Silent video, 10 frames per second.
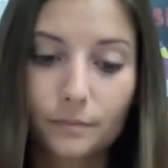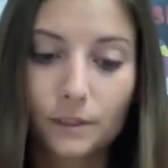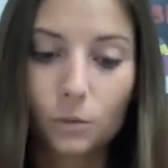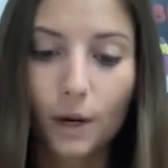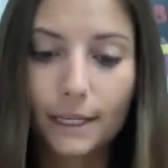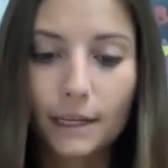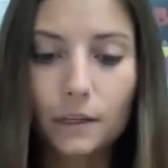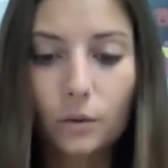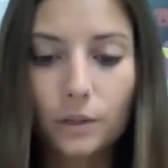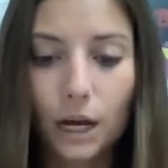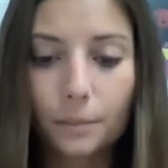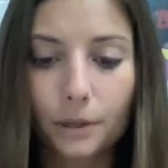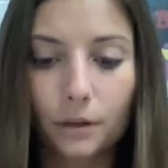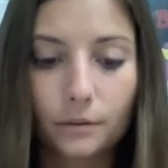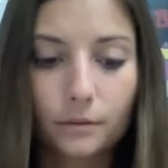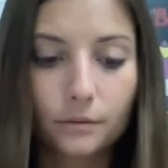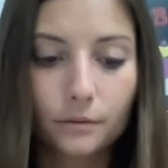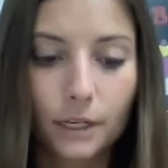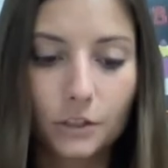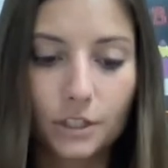So why can't you adopt her?
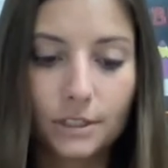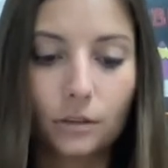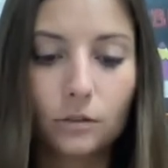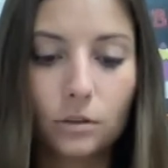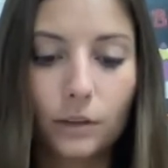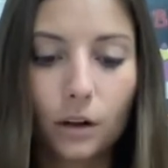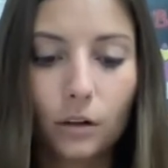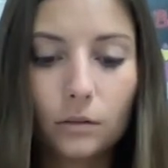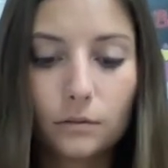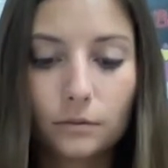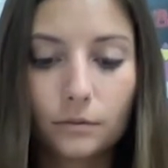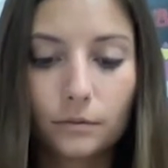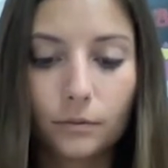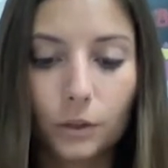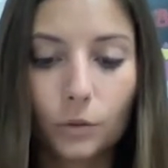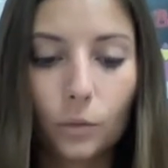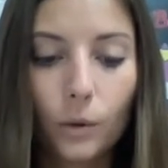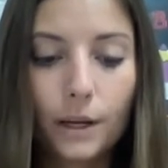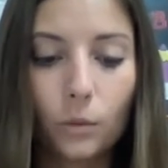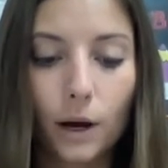Is she still too little? You could
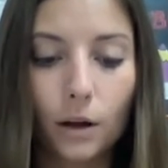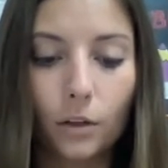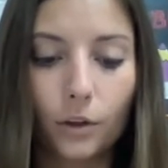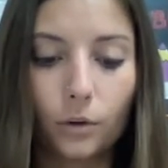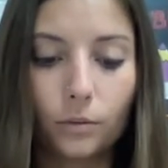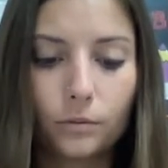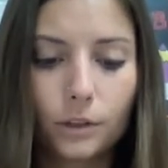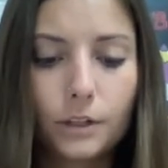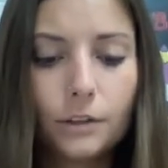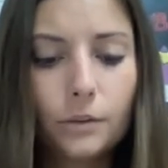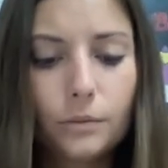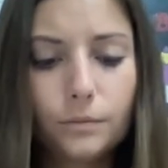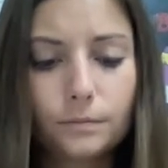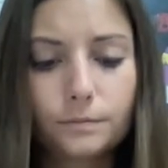wait a while, though, couldn't you?